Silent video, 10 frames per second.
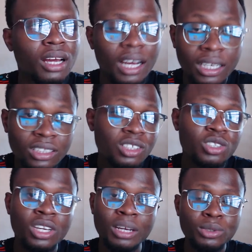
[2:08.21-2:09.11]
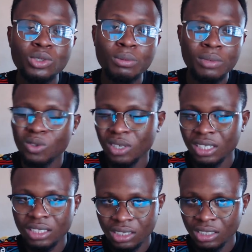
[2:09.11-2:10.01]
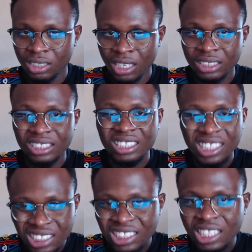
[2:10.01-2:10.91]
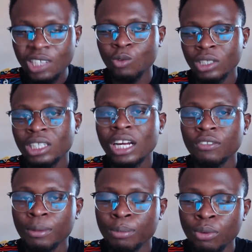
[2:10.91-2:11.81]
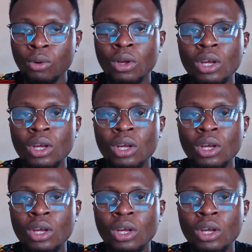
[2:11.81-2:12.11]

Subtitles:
Honestly, you're able to make quality designs easily with Canva Pro.